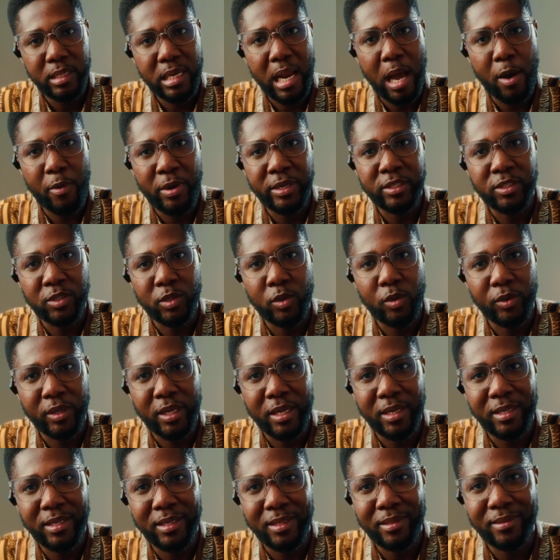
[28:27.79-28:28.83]
now it's
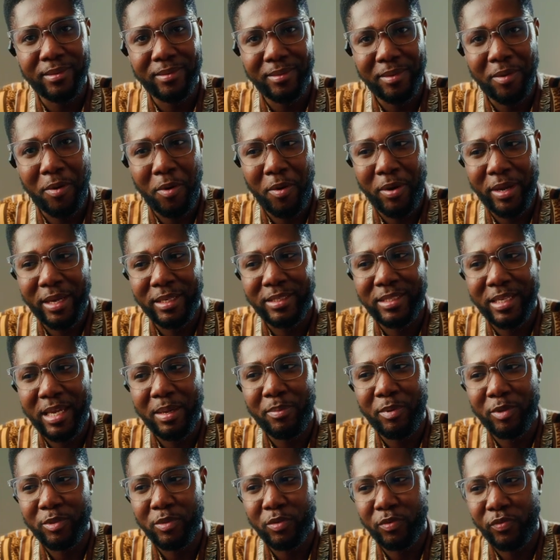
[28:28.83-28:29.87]
looking, or it's
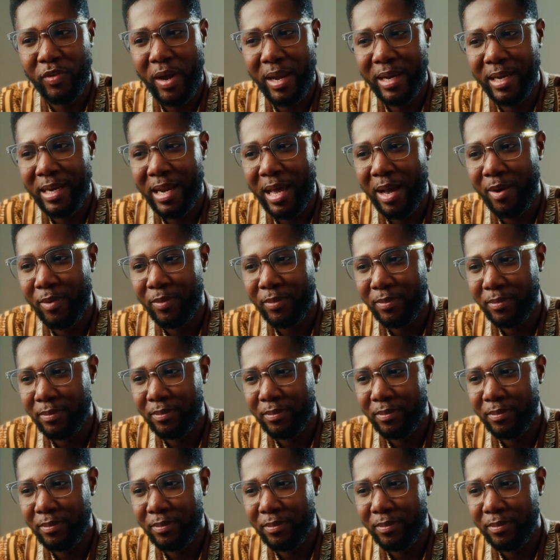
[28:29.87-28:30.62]
able to find it now.